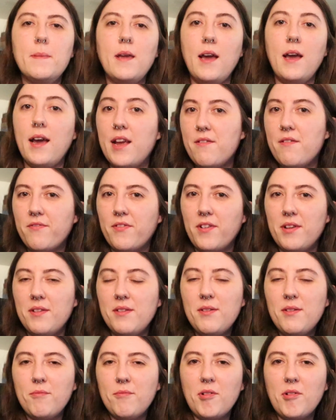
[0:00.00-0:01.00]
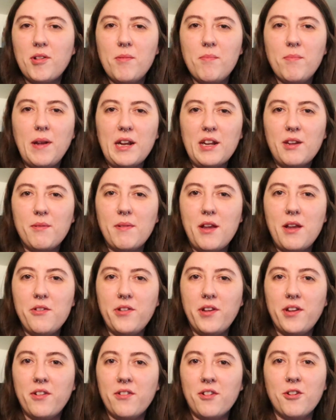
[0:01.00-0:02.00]
Hi friends, welcome back to my
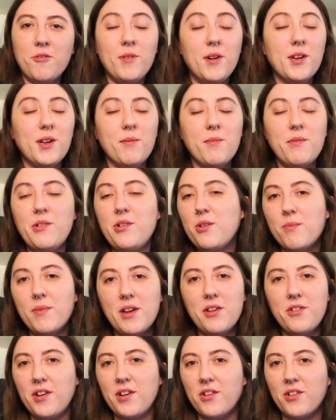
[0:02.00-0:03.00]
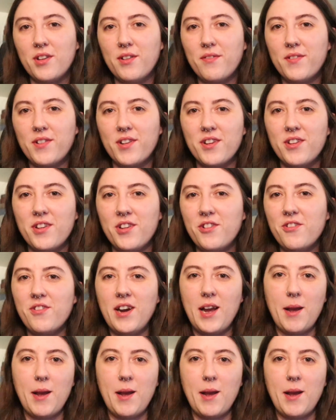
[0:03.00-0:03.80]
channel, or welcome to my channel if you're new.